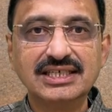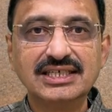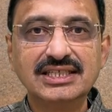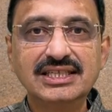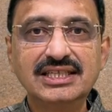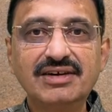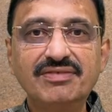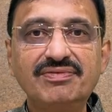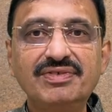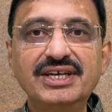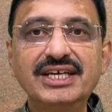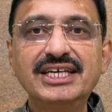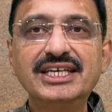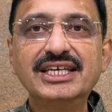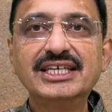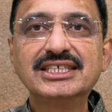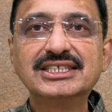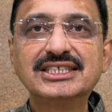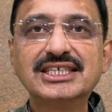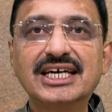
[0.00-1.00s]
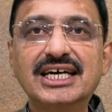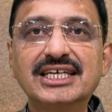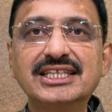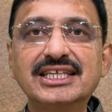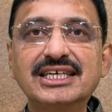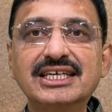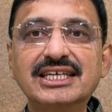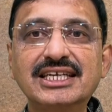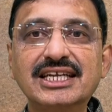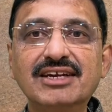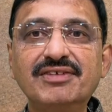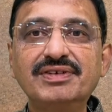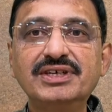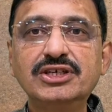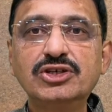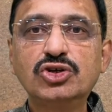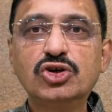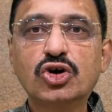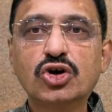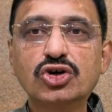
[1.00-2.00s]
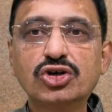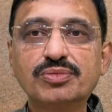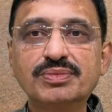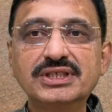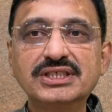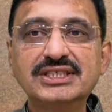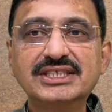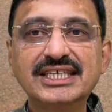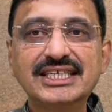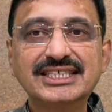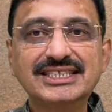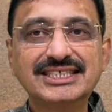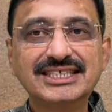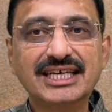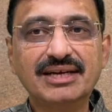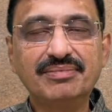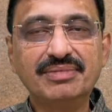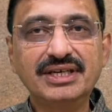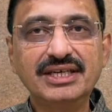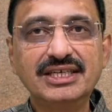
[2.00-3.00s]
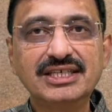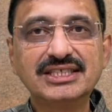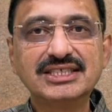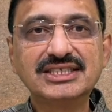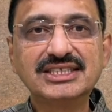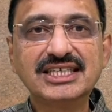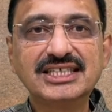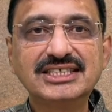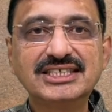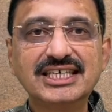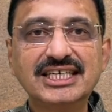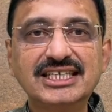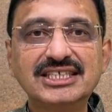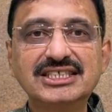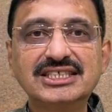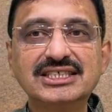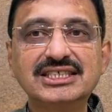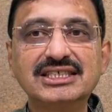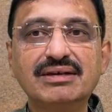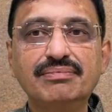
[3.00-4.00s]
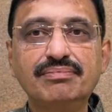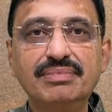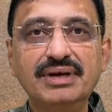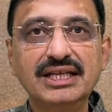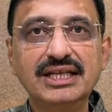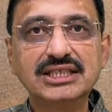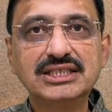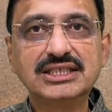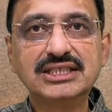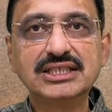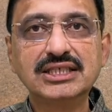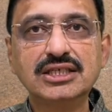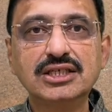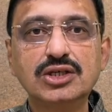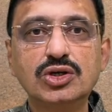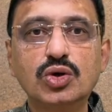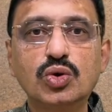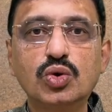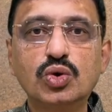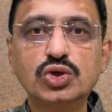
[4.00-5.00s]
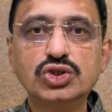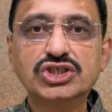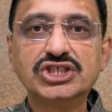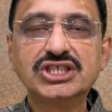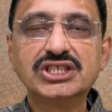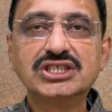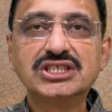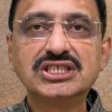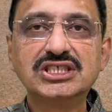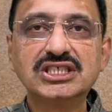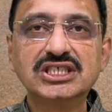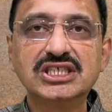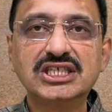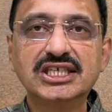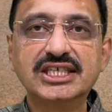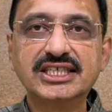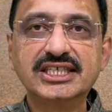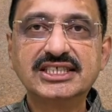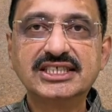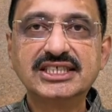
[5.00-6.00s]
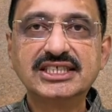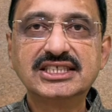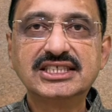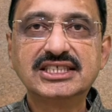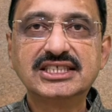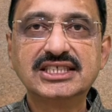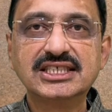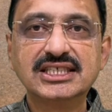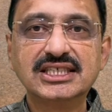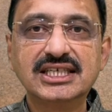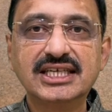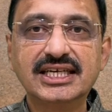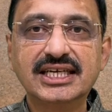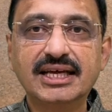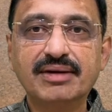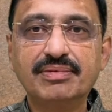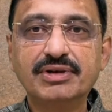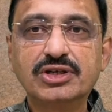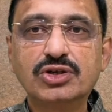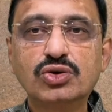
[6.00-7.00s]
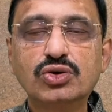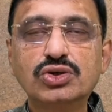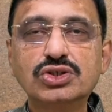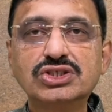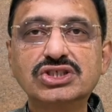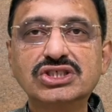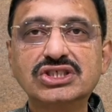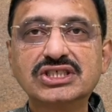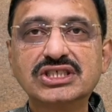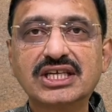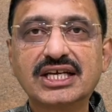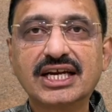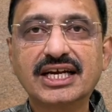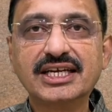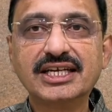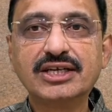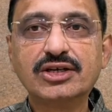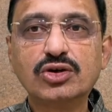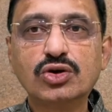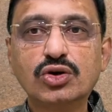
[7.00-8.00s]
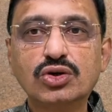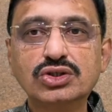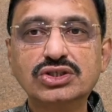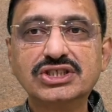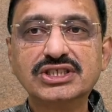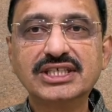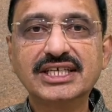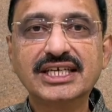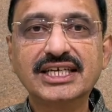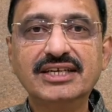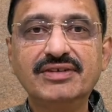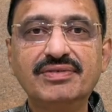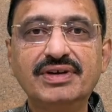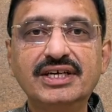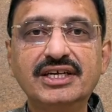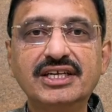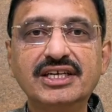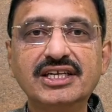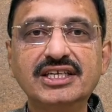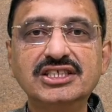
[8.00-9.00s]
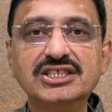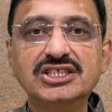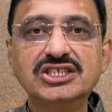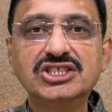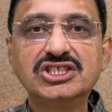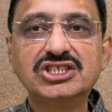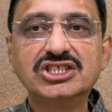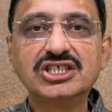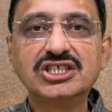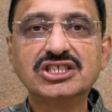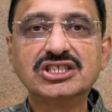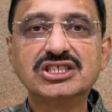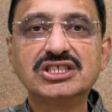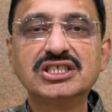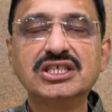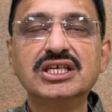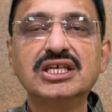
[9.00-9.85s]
The various other relevant documents examined, such as bills, vouchers, receipts, debit notes, credit notes, inventory registers,